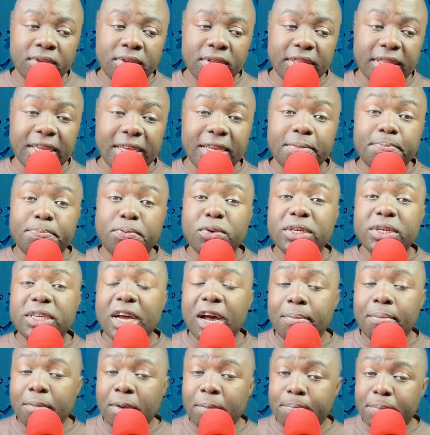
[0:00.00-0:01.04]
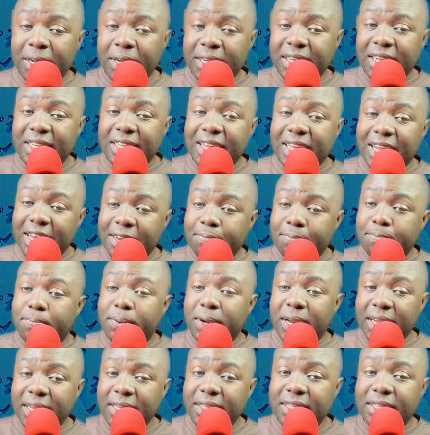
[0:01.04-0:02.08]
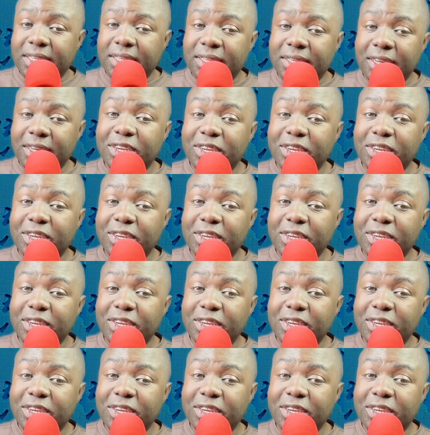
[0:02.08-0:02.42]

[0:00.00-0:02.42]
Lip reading: they put Amapanyaza in place